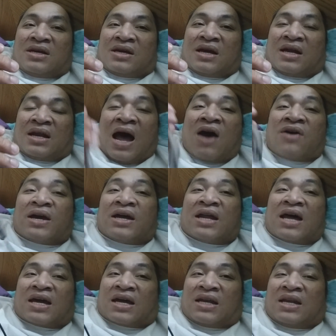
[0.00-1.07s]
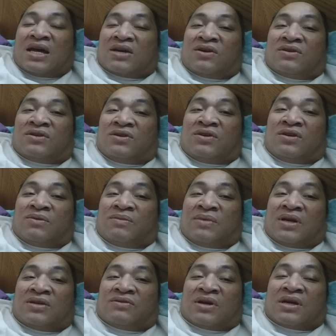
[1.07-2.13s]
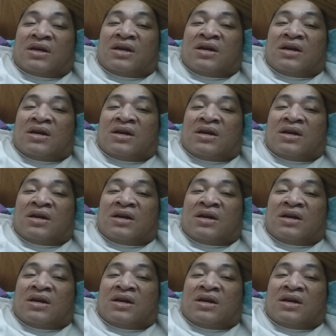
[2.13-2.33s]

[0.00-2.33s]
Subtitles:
And how can I connect you to unimetric?